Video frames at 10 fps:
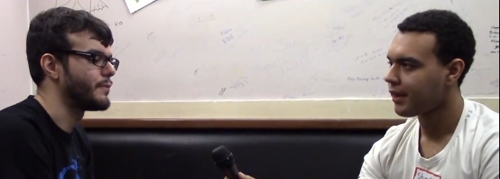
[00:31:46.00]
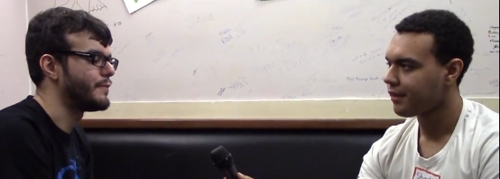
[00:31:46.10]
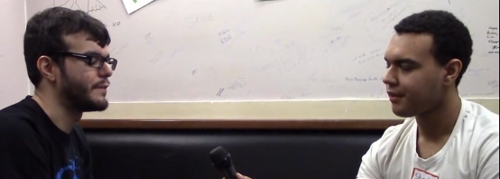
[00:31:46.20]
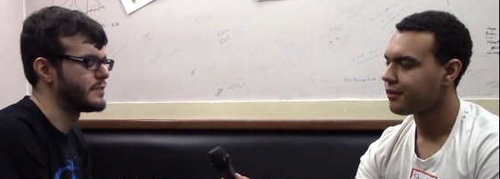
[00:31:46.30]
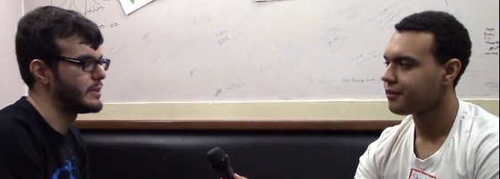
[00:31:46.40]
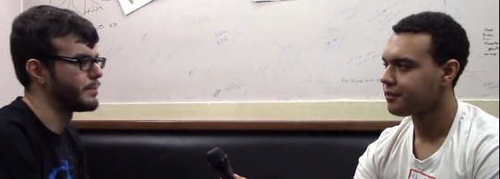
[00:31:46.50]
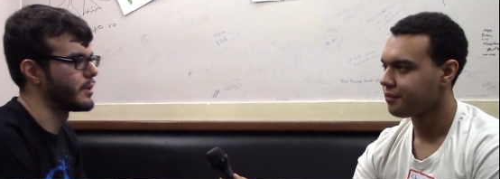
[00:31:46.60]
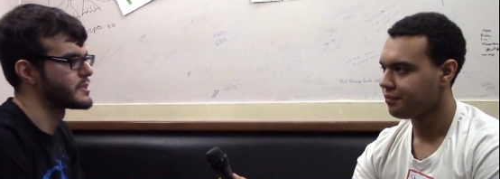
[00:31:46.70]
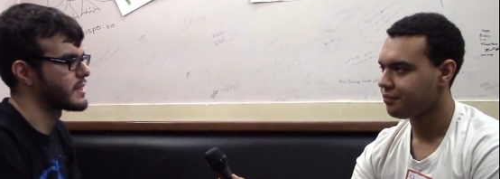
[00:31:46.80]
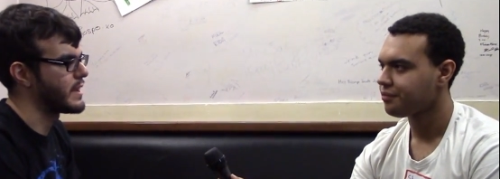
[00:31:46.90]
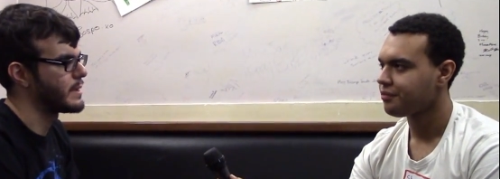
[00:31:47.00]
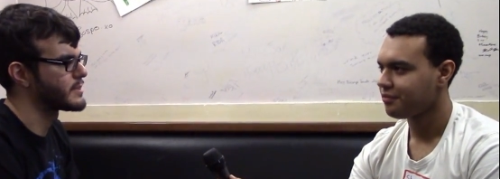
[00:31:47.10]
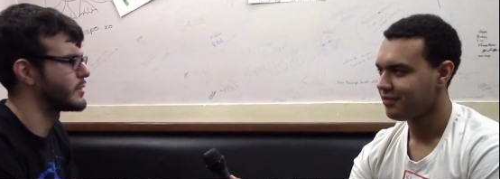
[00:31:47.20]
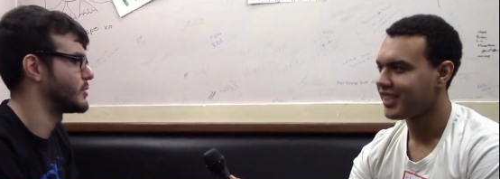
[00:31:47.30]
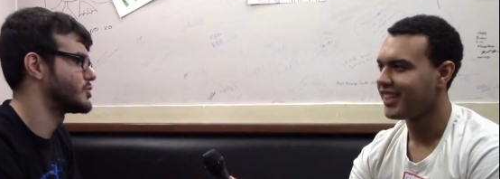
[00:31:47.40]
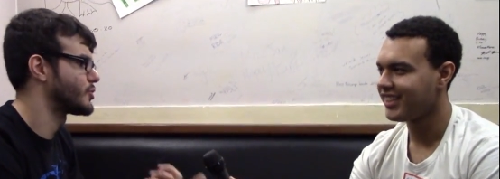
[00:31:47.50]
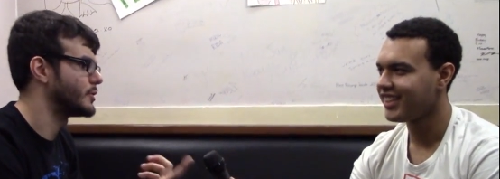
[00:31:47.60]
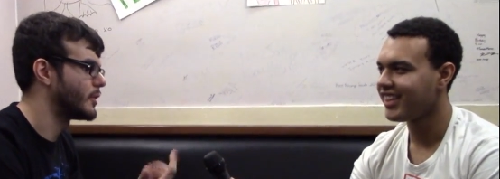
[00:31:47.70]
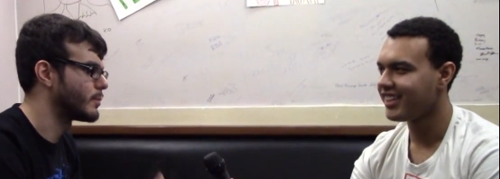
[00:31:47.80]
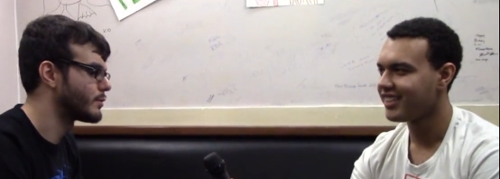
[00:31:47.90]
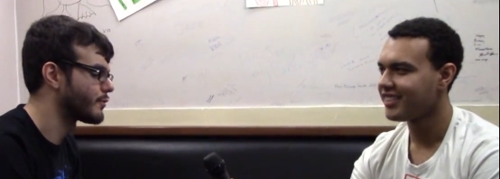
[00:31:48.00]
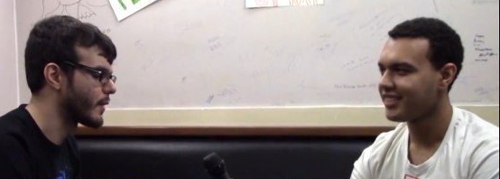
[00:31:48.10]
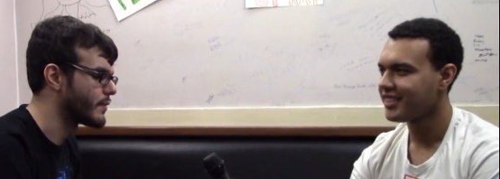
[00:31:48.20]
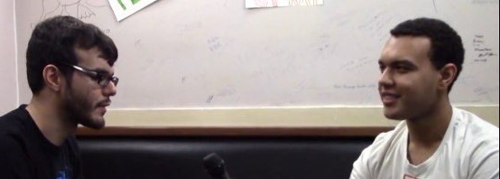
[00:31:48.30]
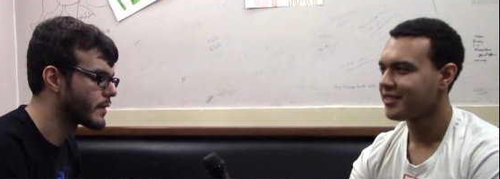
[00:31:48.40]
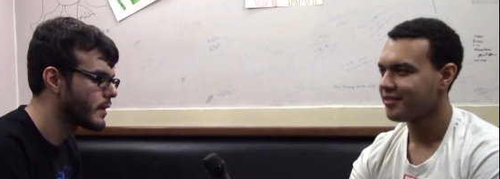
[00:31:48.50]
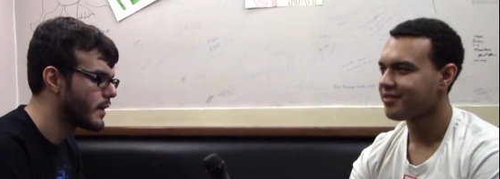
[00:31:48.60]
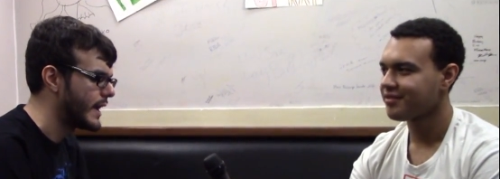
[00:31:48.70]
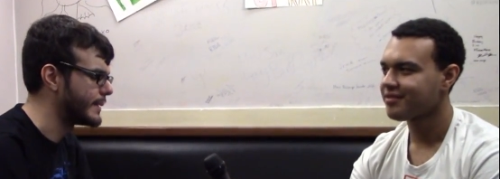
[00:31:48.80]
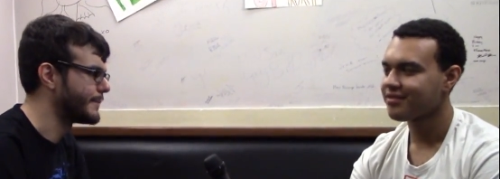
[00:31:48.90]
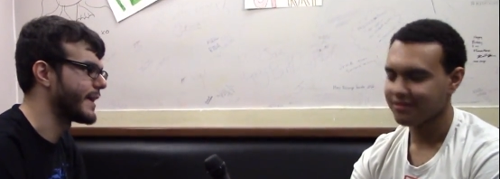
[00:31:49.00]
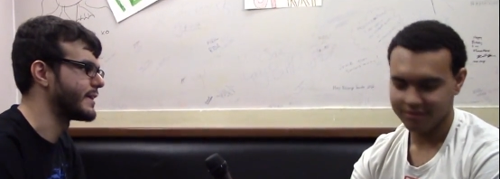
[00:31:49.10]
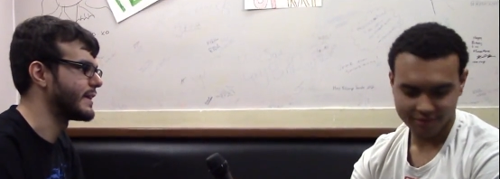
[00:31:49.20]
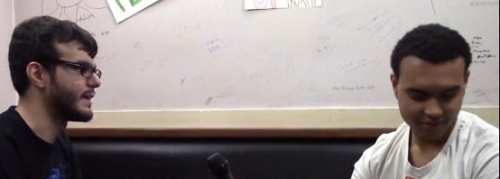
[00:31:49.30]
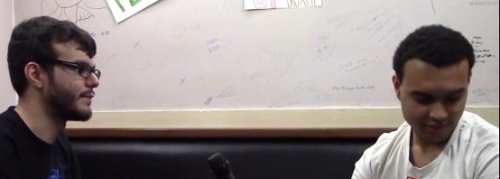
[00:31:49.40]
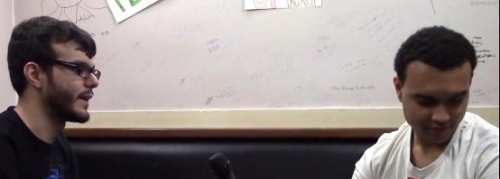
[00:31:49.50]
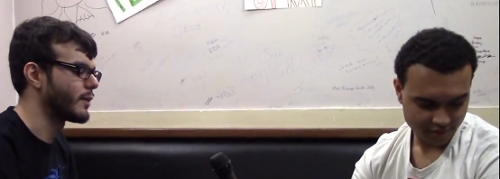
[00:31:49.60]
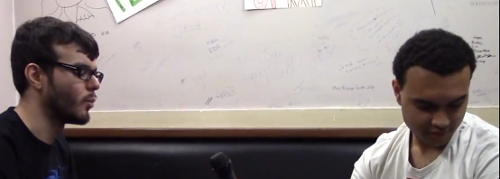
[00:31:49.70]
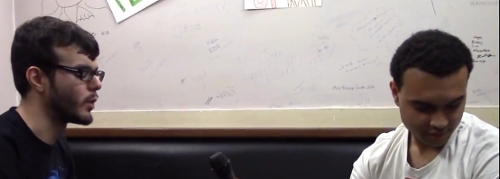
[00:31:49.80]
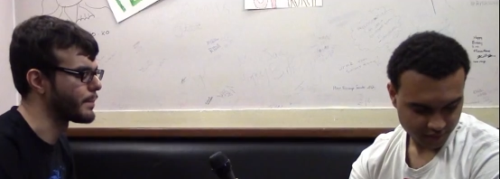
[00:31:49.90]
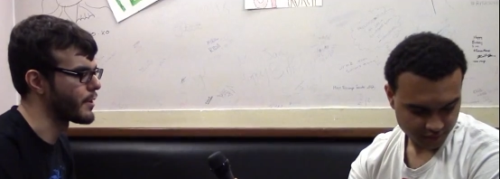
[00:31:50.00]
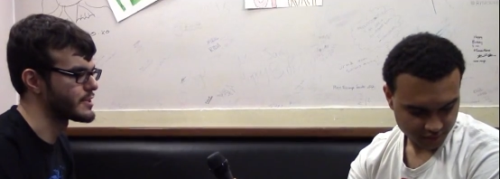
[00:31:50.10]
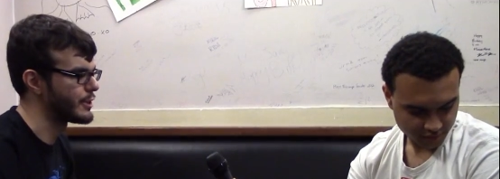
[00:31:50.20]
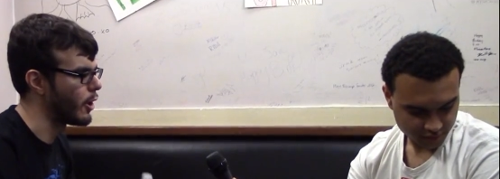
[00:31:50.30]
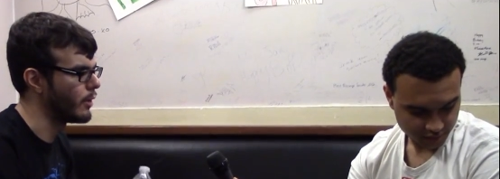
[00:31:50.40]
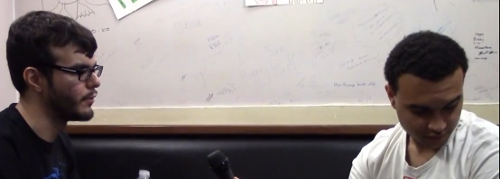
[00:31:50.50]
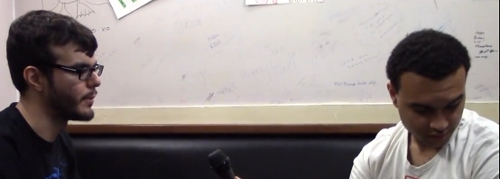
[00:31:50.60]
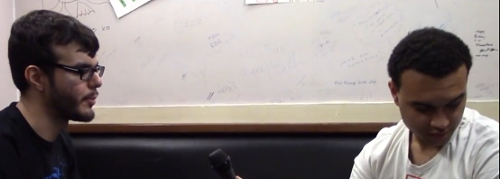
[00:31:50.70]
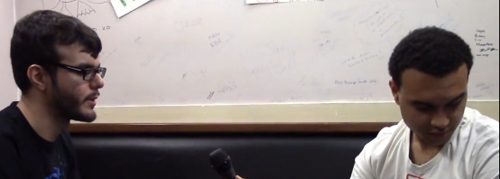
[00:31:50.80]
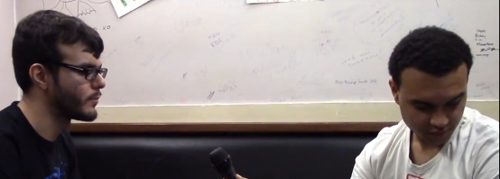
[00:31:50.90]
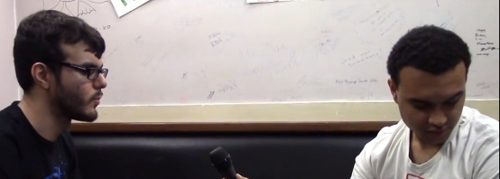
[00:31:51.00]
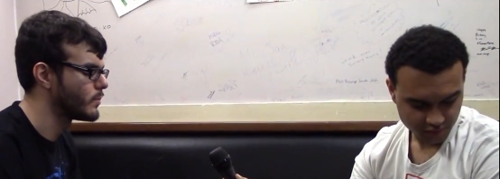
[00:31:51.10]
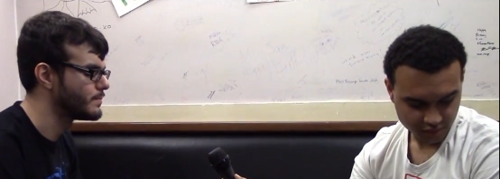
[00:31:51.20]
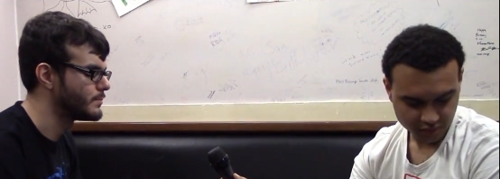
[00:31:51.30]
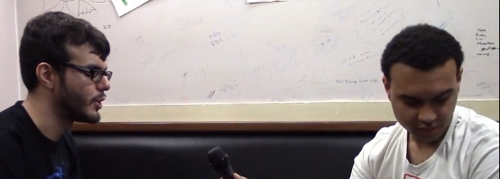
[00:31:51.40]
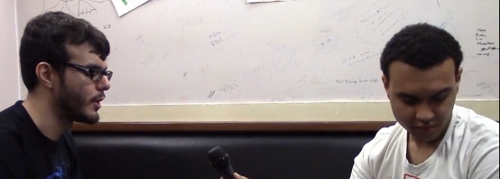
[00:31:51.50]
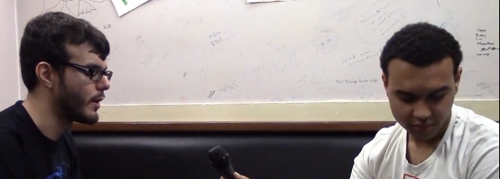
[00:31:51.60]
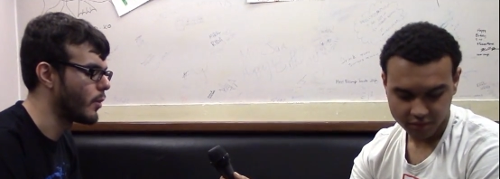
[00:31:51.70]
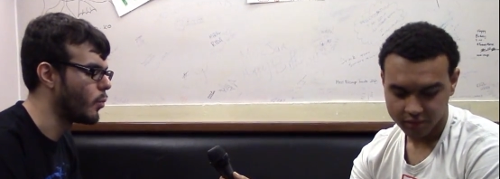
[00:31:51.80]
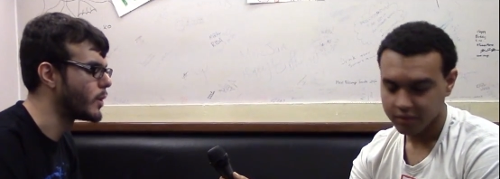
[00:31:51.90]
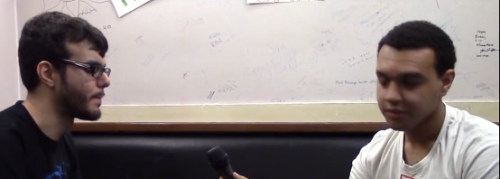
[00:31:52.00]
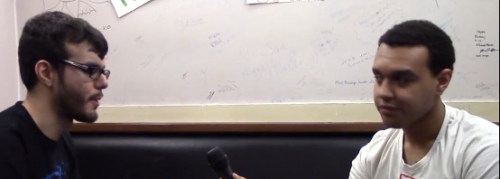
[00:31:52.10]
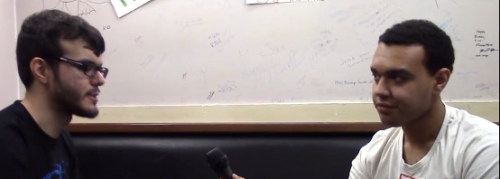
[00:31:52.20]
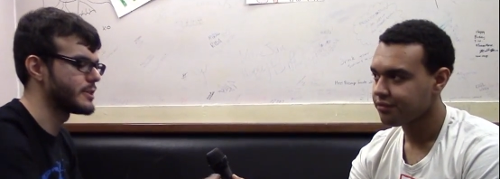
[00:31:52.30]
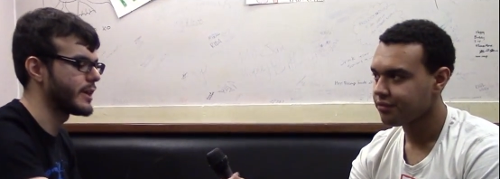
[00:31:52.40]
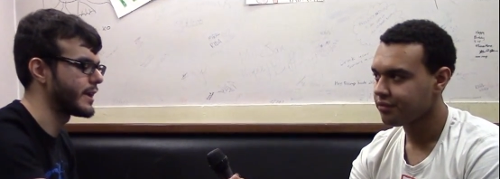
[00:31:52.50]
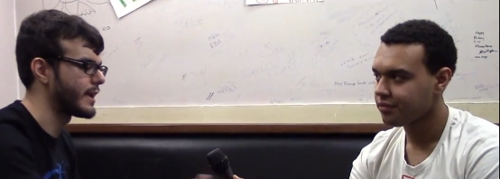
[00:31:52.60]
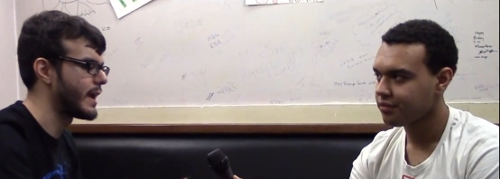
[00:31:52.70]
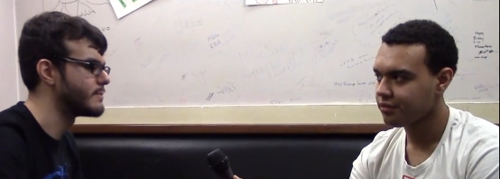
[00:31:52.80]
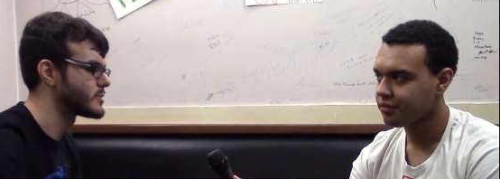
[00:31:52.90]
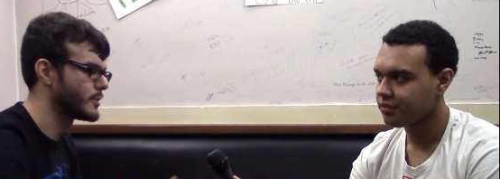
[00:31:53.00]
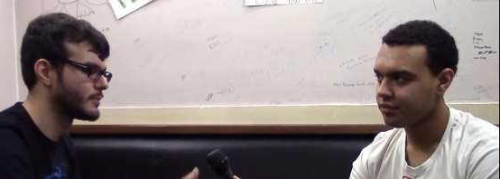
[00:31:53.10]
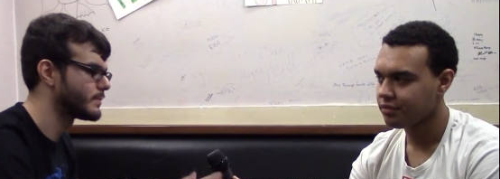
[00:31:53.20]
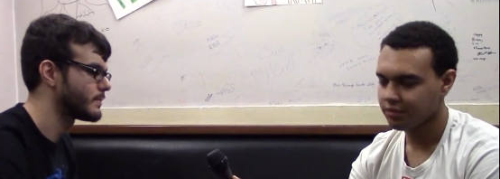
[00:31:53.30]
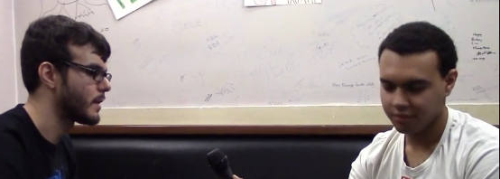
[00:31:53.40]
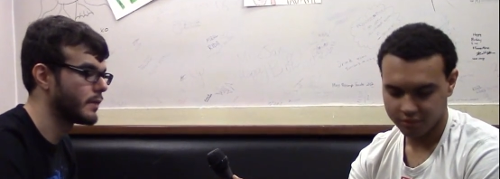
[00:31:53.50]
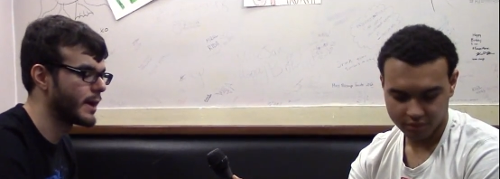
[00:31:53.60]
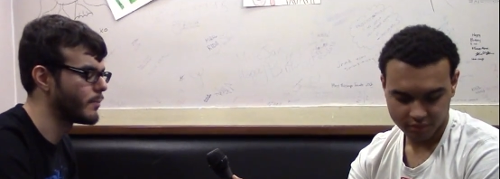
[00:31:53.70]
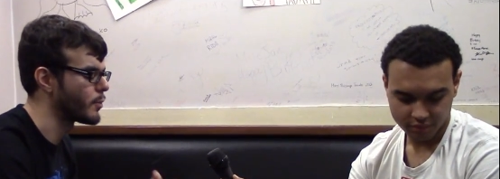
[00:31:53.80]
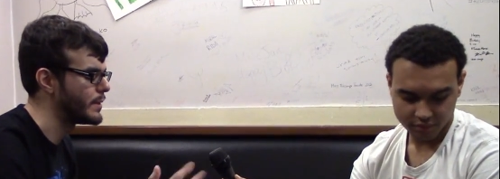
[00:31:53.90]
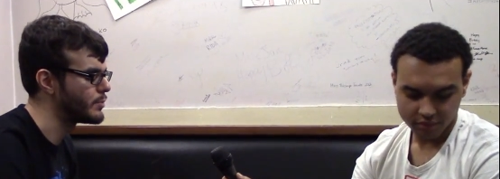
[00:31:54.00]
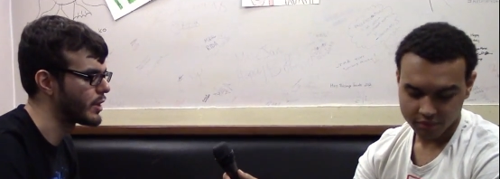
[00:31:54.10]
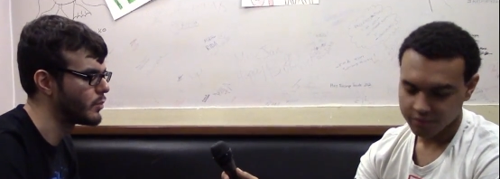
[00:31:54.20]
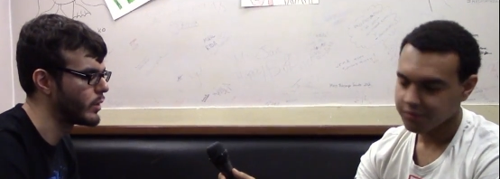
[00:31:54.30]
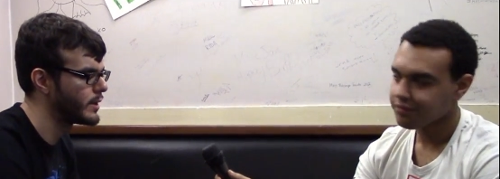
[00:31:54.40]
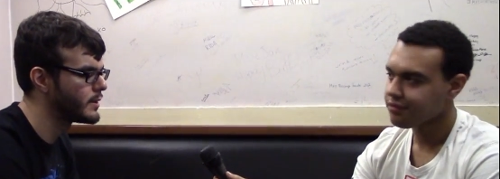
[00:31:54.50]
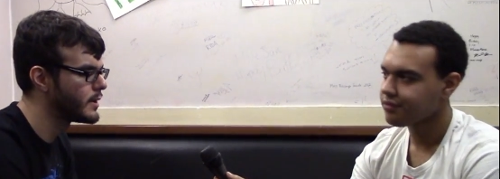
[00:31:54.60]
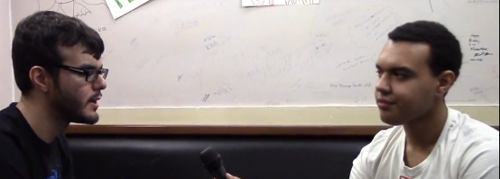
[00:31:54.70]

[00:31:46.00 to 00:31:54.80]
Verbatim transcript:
Speaker 1: 15 plus games, I don't want to draw numbers forever, and I'm not going to give like one person all of them. I want you know one person to get a game, so a lot more people can win.